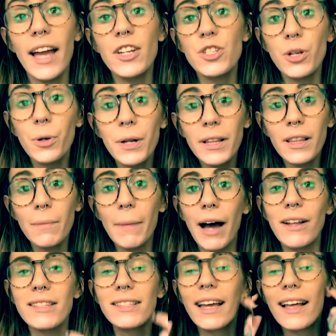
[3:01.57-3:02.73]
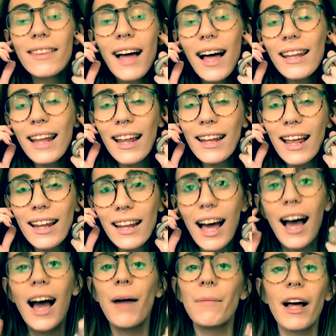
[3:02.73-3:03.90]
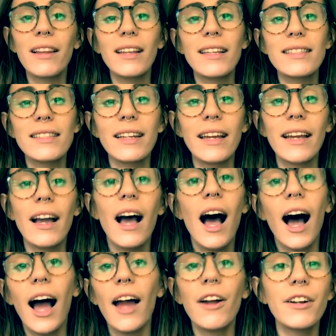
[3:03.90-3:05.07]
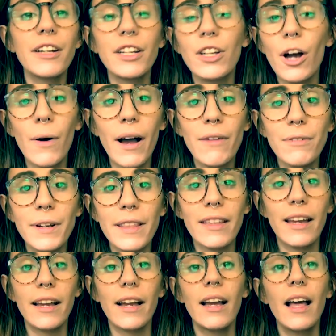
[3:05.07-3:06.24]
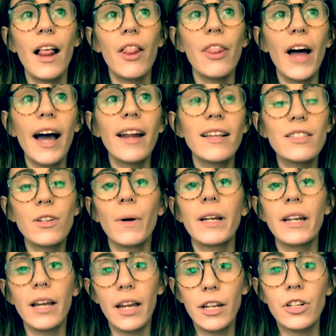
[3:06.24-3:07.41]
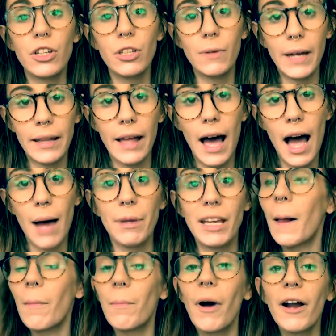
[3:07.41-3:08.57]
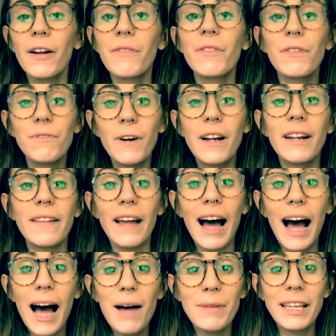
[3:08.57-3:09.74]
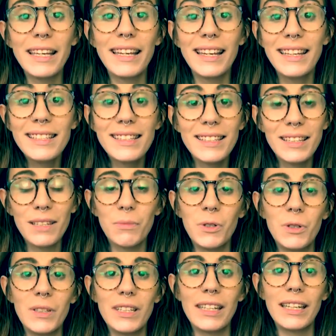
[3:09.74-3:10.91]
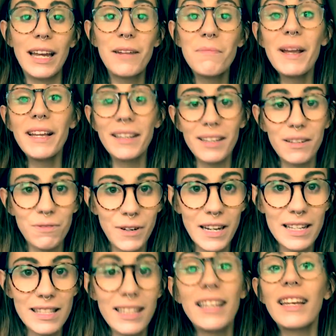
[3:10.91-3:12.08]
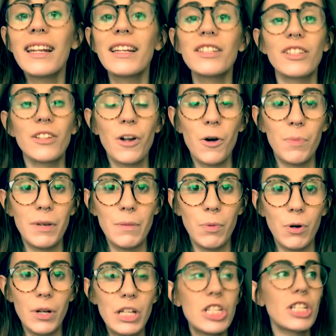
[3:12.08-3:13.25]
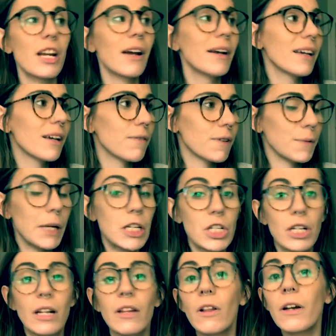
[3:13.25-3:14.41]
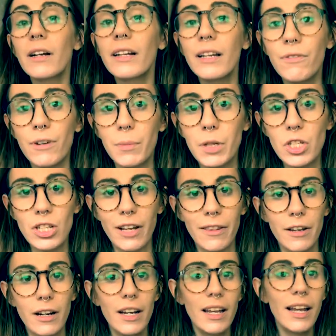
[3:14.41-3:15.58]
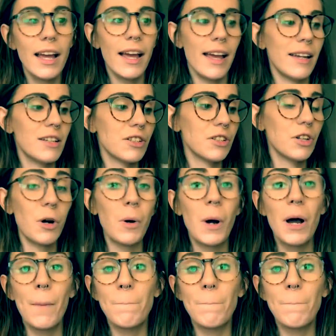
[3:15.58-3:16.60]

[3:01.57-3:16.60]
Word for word: and tuning them out and saying, la, la, la, la, I'm not listening, I already know everything, that is going to hinder you in the hobby. Part of the fun in the hobby is the community and making friends and getting to know people and sharing information and learning from each other. And you know,